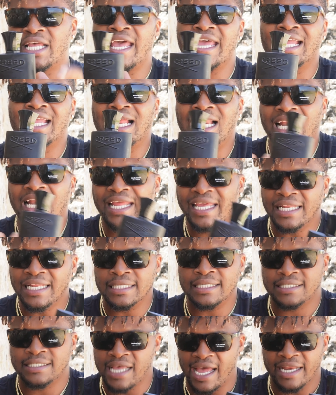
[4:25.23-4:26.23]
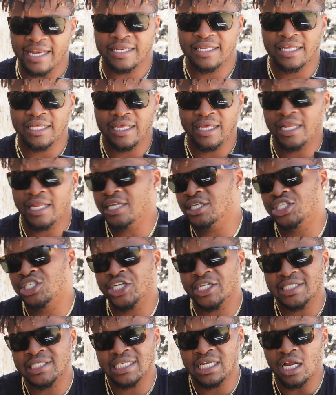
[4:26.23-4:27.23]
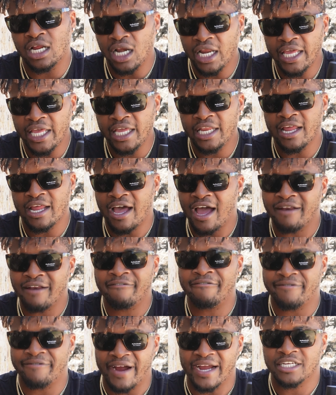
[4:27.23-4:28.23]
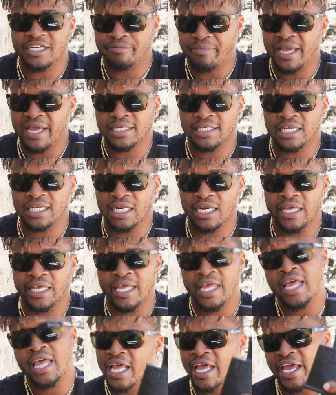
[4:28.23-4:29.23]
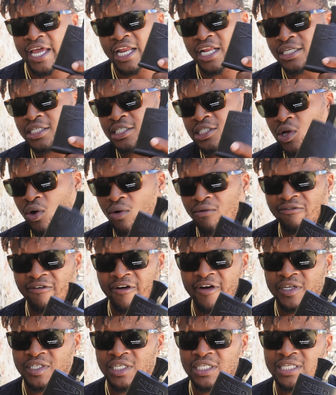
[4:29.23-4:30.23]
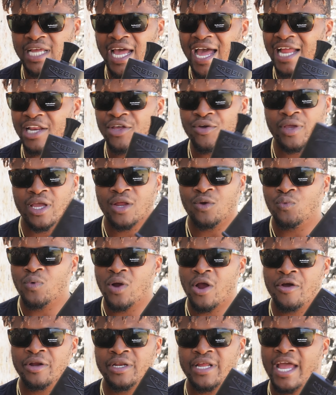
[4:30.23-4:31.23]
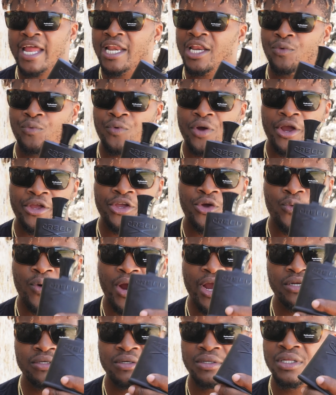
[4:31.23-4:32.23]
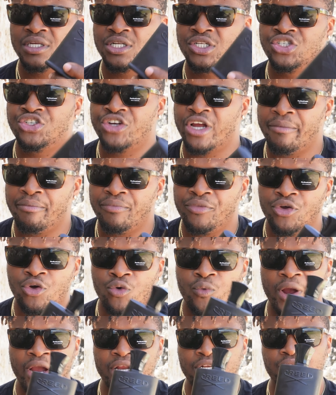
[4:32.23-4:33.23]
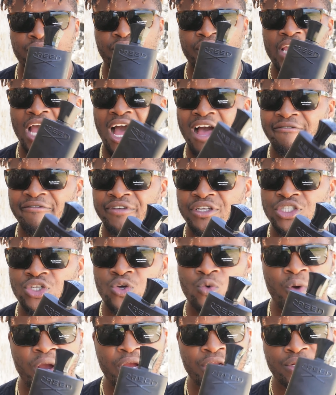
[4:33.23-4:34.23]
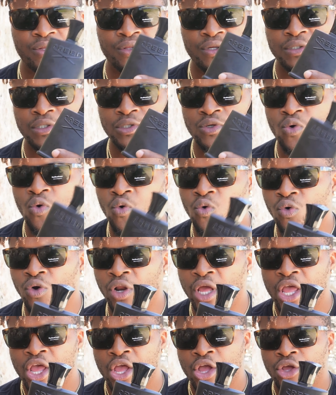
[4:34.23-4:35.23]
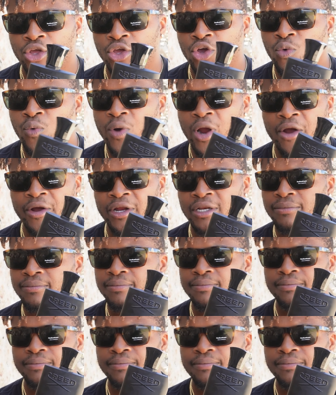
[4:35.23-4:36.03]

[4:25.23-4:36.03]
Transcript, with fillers: a clean scent it is just clean and fresh basically it is so versatile you can wear it anywhere you wear it to the gym you wear it to the office you wear it to the school you wear it